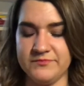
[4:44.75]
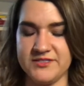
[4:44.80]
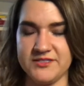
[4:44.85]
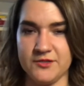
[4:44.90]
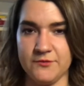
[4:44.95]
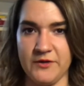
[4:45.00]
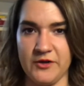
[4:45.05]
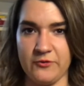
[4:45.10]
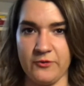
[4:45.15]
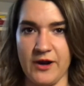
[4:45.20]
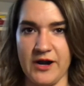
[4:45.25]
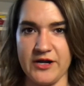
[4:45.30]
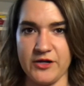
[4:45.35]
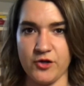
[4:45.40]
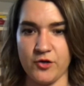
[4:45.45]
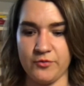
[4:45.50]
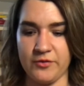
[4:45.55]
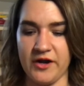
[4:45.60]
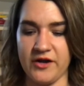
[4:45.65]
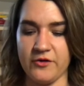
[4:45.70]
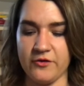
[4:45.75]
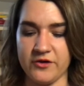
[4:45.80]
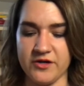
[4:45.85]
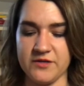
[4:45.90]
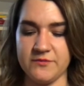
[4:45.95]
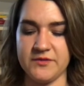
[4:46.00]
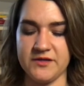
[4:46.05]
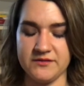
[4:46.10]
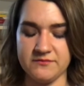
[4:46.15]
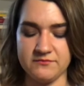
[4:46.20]
Still make writing your priority,
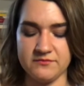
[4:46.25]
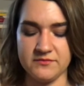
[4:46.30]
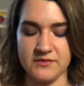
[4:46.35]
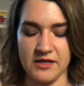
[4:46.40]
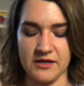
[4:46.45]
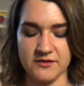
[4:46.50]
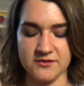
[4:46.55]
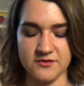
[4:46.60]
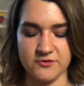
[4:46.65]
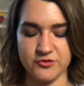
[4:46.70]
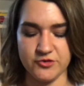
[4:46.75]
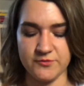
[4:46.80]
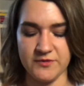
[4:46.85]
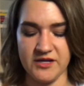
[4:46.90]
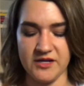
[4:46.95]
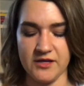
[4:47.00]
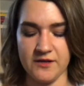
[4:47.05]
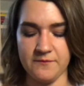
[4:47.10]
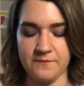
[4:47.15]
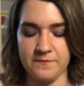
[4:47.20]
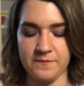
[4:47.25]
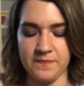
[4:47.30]
but get on social media.